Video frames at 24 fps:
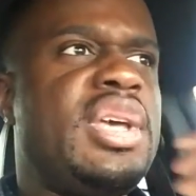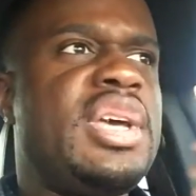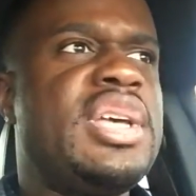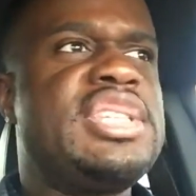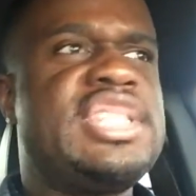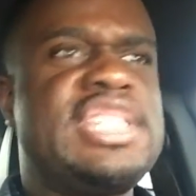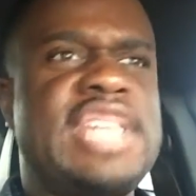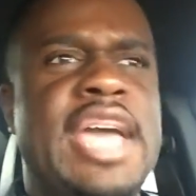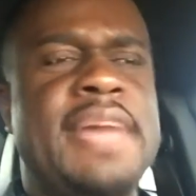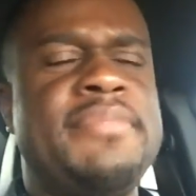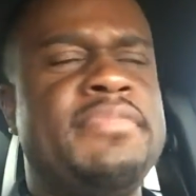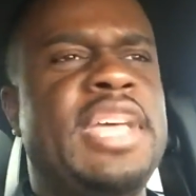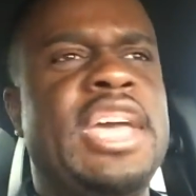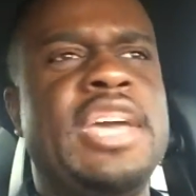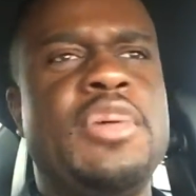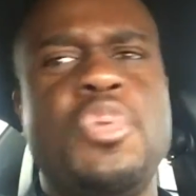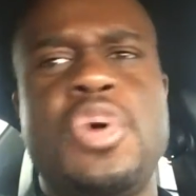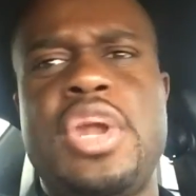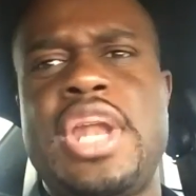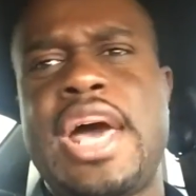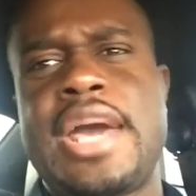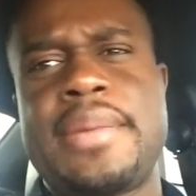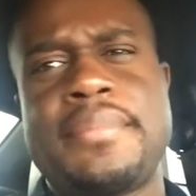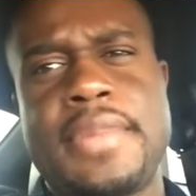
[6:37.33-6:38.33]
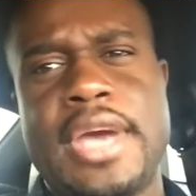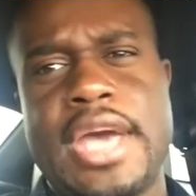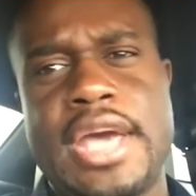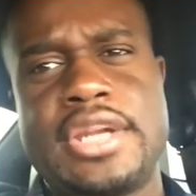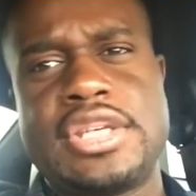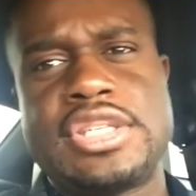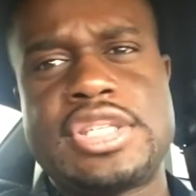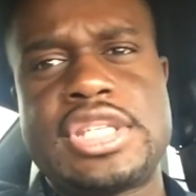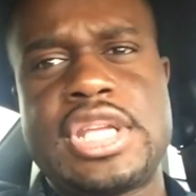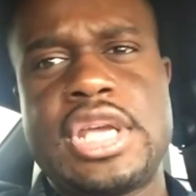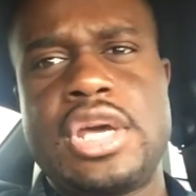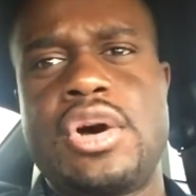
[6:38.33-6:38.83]
Same thing with like Man
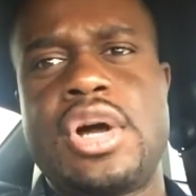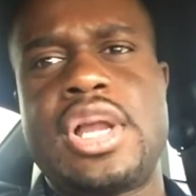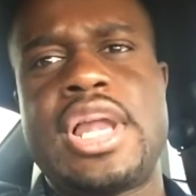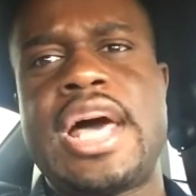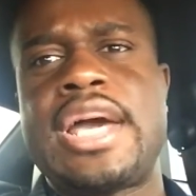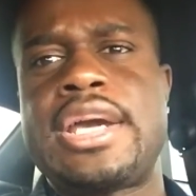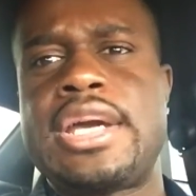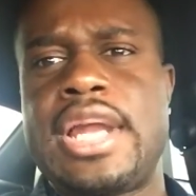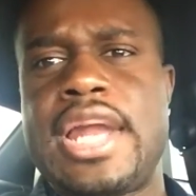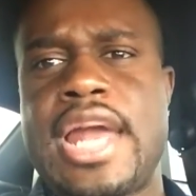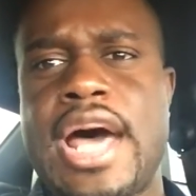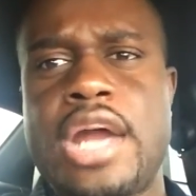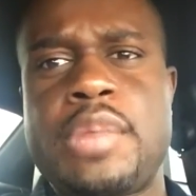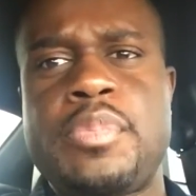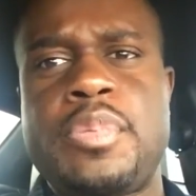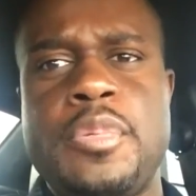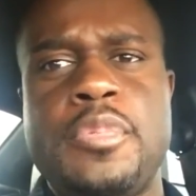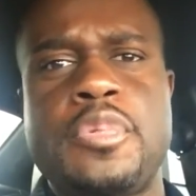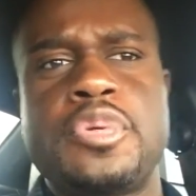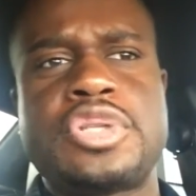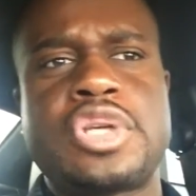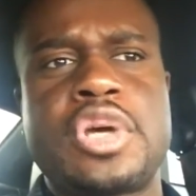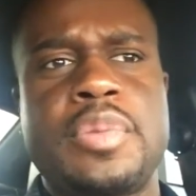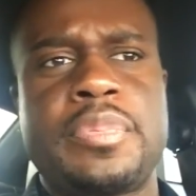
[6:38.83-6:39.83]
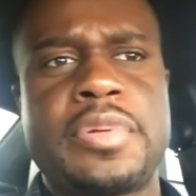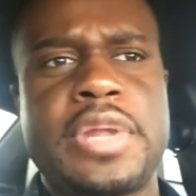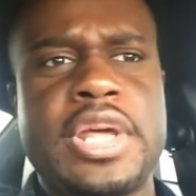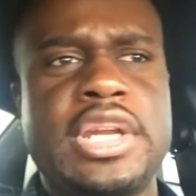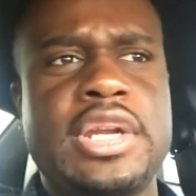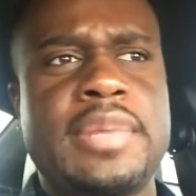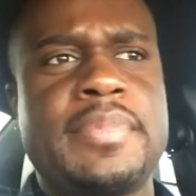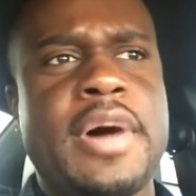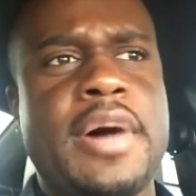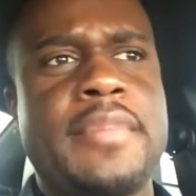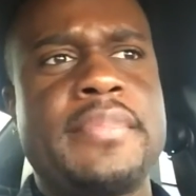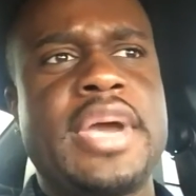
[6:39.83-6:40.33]
of Steel. Like a lot of people's complaining
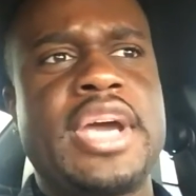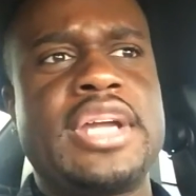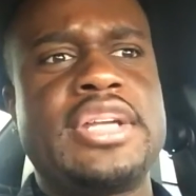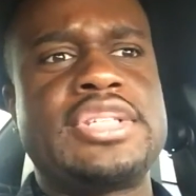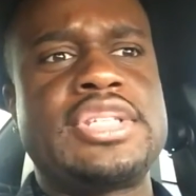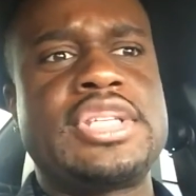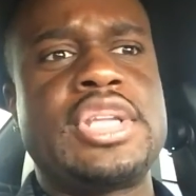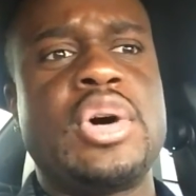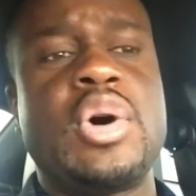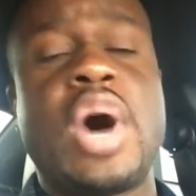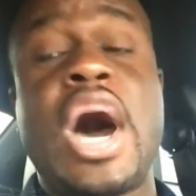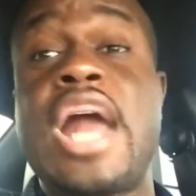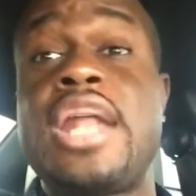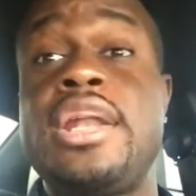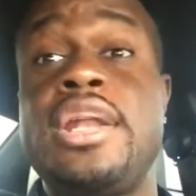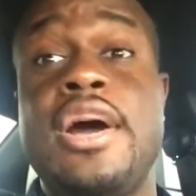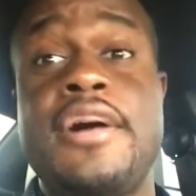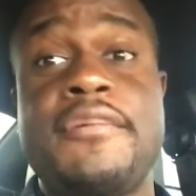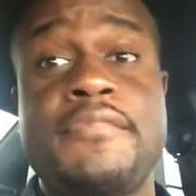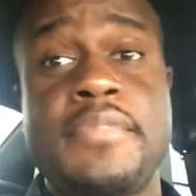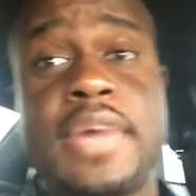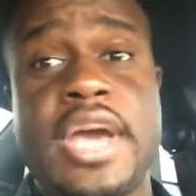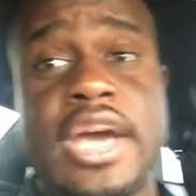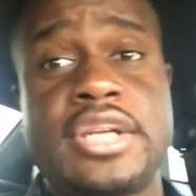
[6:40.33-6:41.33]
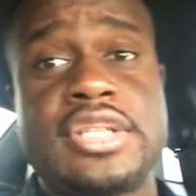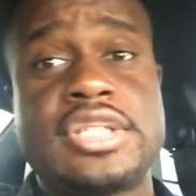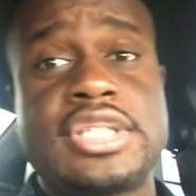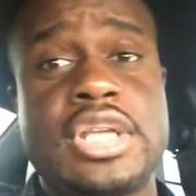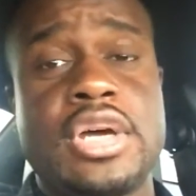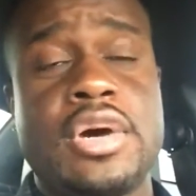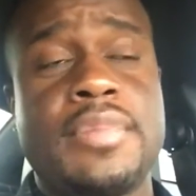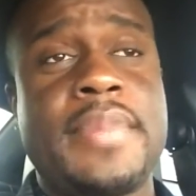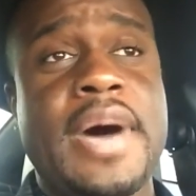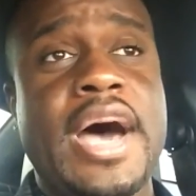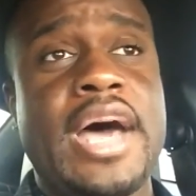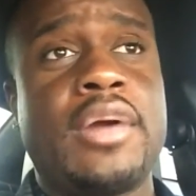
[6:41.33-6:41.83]
about Man of Steel. I love Man of
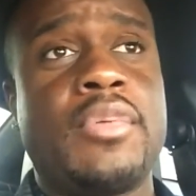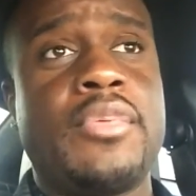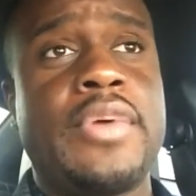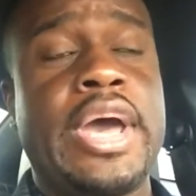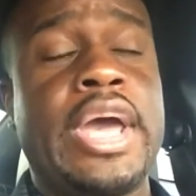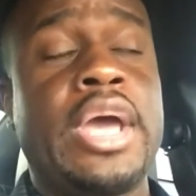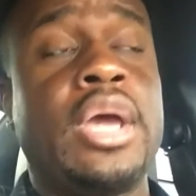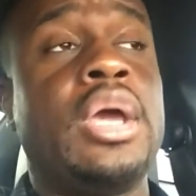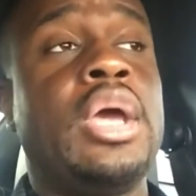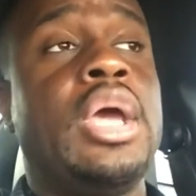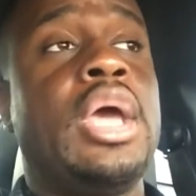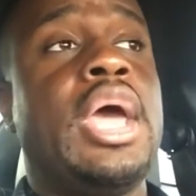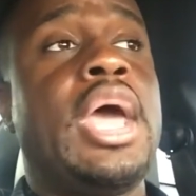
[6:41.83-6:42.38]
Steel, by the way.